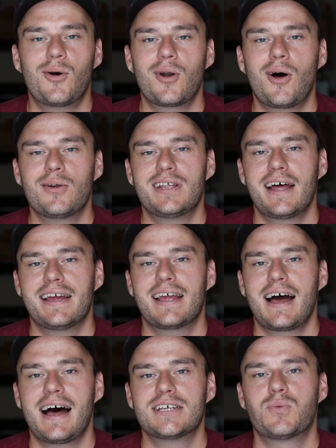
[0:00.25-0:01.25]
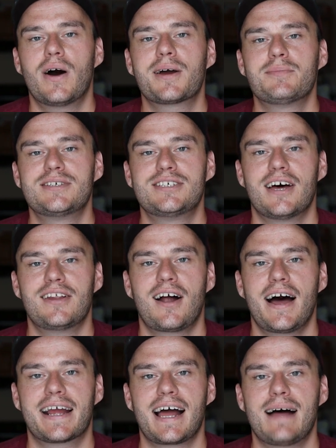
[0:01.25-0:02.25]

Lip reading: going on today, guys? Welcome to Southern Hike.